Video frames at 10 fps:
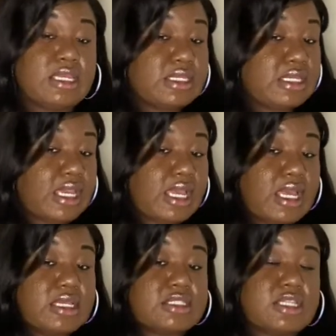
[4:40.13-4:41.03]

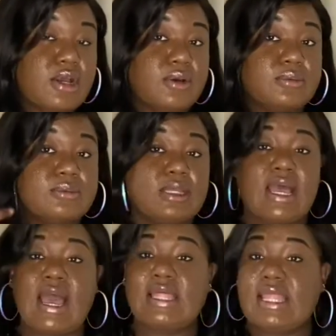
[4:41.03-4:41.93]
Yeah, so
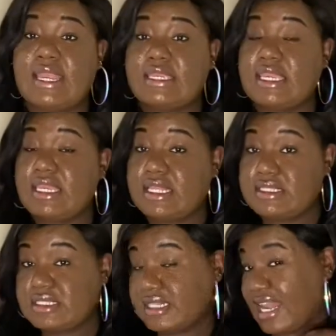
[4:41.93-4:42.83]
I like it.
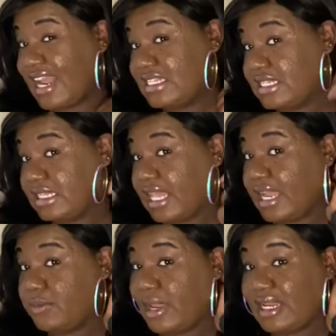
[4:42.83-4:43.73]
It's nice and
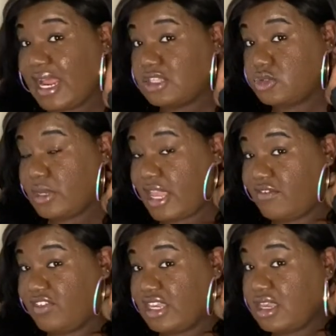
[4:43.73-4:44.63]
lightweight, not too
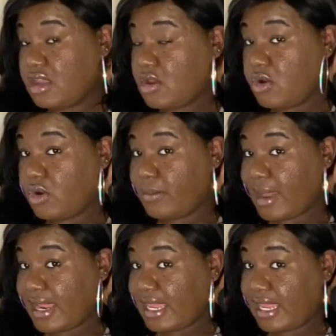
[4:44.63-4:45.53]
heavy on my
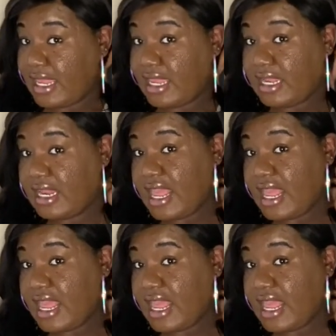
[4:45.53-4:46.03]
head.